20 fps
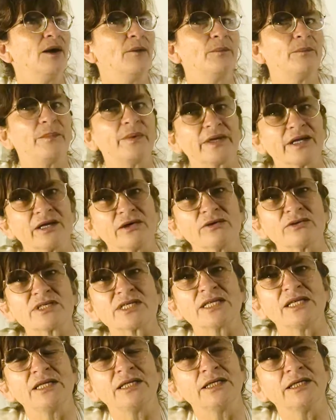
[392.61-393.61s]
But I
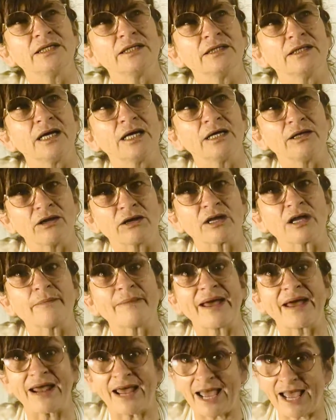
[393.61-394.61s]
also learned a lot
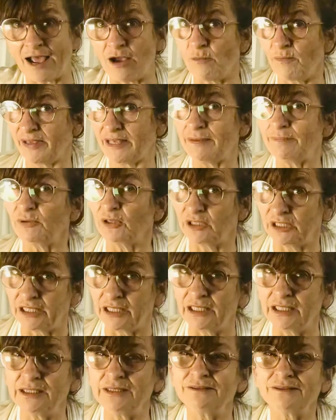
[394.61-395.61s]
about how people
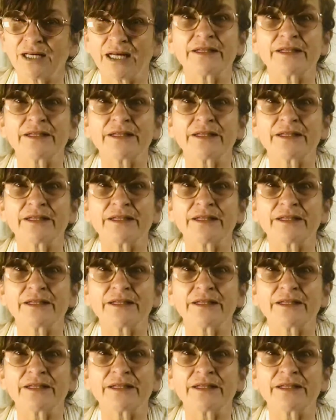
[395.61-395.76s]
learn.